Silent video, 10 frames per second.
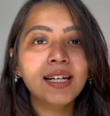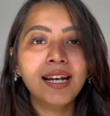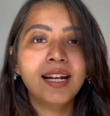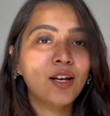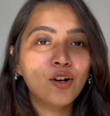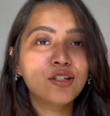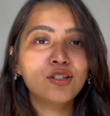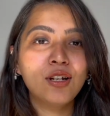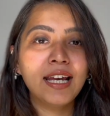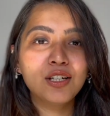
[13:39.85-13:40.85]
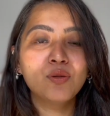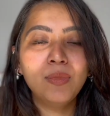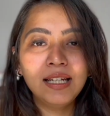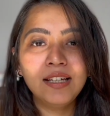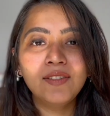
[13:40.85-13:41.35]
and I also like to
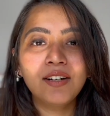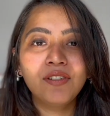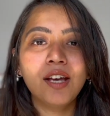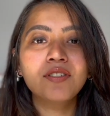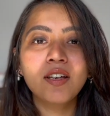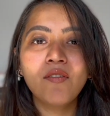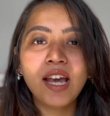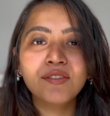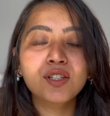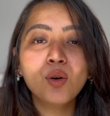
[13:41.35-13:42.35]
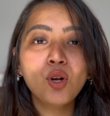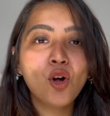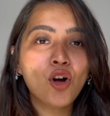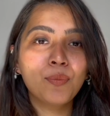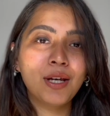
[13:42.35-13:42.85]
believe that we have survived so
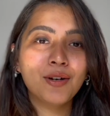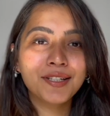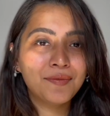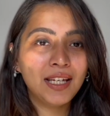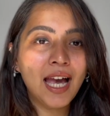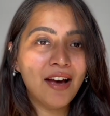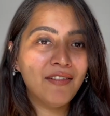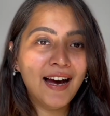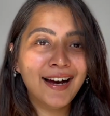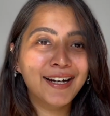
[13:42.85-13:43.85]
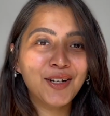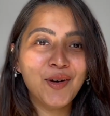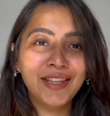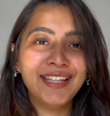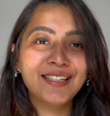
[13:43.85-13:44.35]
long because we have art
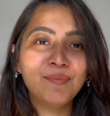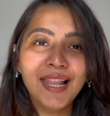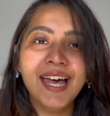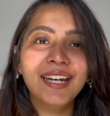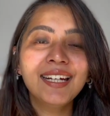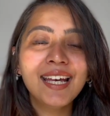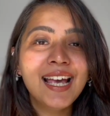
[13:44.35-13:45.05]
on this planet.